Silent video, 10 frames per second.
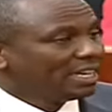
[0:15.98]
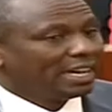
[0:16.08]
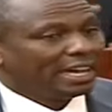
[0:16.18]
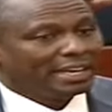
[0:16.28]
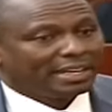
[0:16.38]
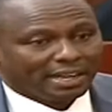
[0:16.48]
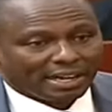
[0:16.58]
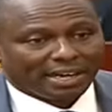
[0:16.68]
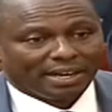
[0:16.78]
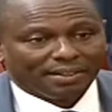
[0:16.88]
and
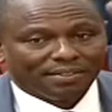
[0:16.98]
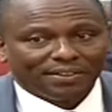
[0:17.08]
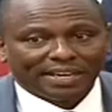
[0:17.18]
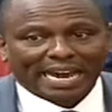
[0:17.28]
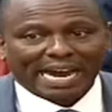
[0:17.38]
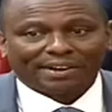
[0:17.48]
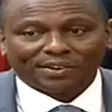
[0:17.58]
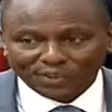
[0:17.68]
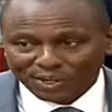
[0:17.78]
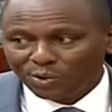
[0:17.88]
they
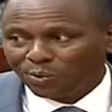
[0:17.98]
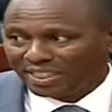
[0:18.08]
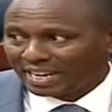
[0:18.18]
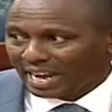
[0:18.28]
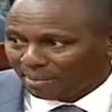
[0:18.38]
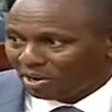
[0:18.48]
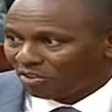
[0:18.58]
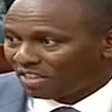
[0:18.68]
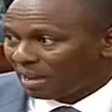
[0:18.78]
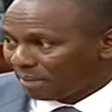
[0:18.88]
agree with a number
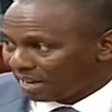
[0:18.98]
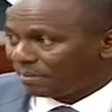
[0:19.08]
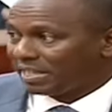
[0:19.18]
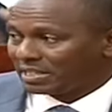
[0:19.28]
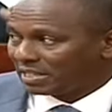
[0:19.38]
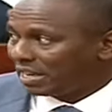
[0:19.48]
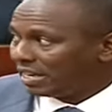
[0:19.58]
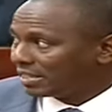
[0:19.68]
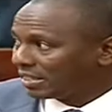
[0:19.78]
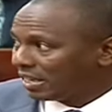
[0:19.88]
of the amendments
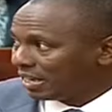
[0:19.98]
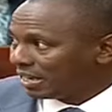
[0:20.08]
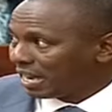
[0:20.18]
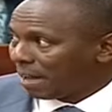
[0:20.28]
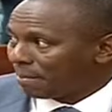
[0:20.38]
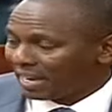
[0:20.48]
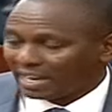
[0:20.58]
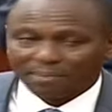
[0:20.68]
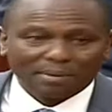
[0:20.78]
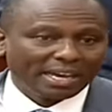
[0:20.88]
as
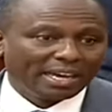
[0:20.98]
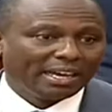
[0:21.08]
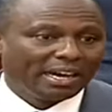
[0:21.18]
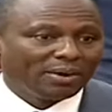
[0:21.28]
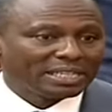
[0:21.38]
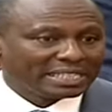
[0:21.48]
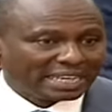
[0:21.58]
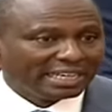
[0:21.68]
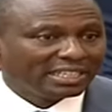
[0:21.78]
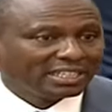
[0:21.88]
amended by our
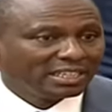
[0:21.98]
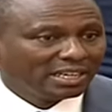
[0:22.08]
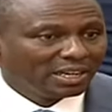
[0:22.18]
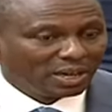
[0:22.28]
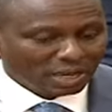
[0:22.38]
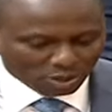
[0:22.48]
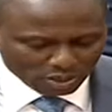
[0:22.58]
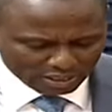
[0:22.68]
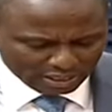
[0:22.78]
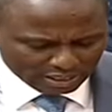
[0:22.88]
Senate, our
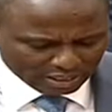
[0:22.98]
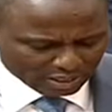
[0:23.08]
colleagues in the Senate.